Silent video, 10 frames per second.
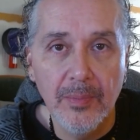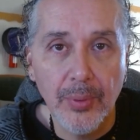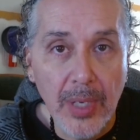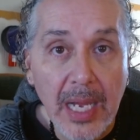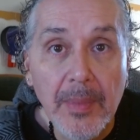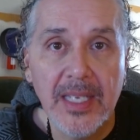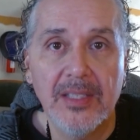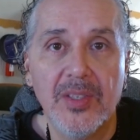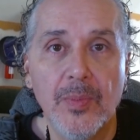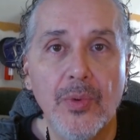
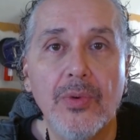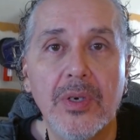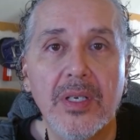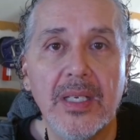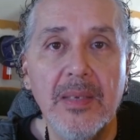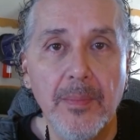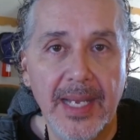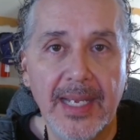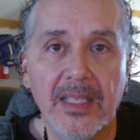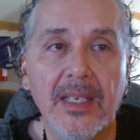prominence, more
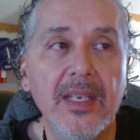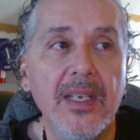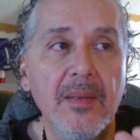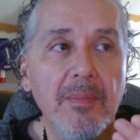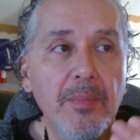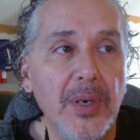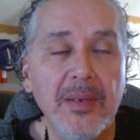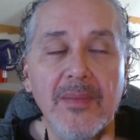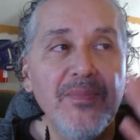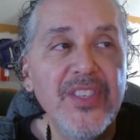impact.
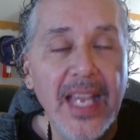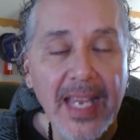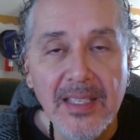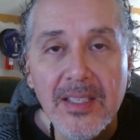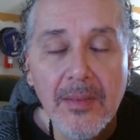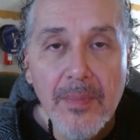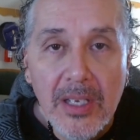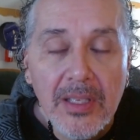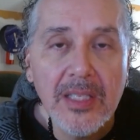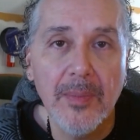But tens of
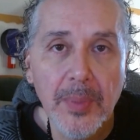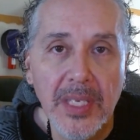millions of